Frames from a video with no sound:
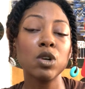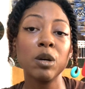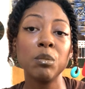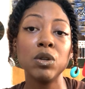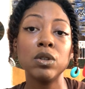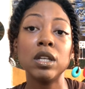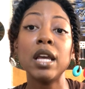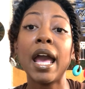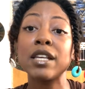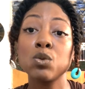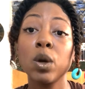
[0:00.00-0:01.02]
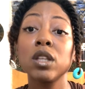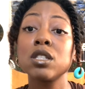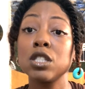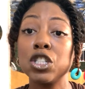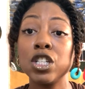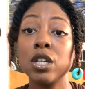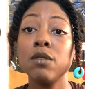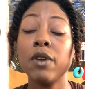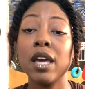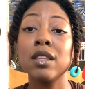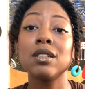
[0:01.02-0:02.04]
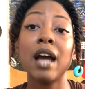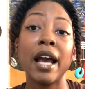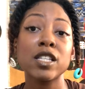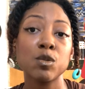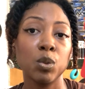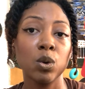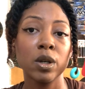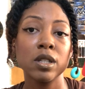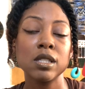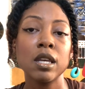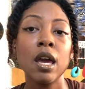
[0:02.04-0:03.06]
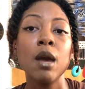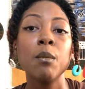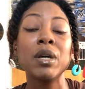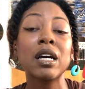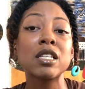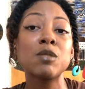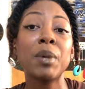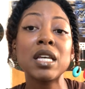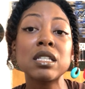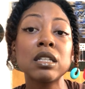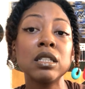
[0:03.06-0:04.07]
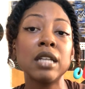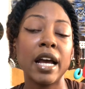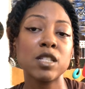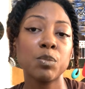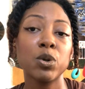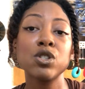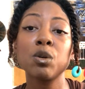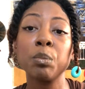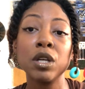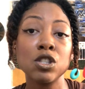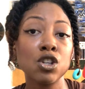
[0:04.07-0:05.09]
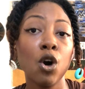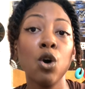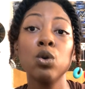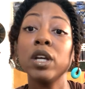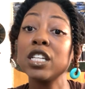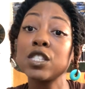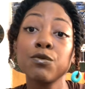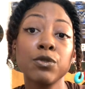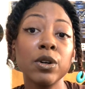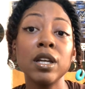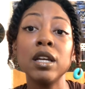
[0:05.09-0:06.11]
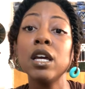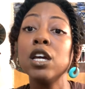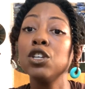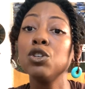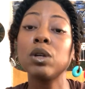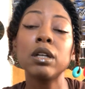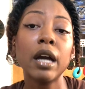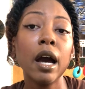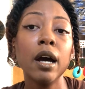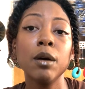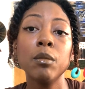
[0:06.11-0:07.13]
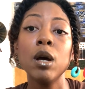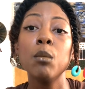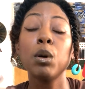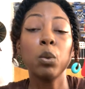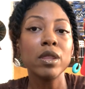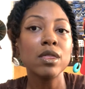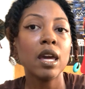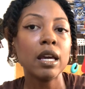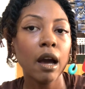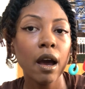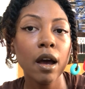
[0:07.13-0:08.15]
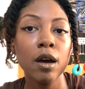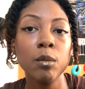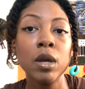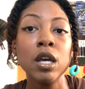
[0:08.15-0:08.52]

community, as well as the chief and the diasporans. Because basically diasporans are being told it's free, you can come. But when they come,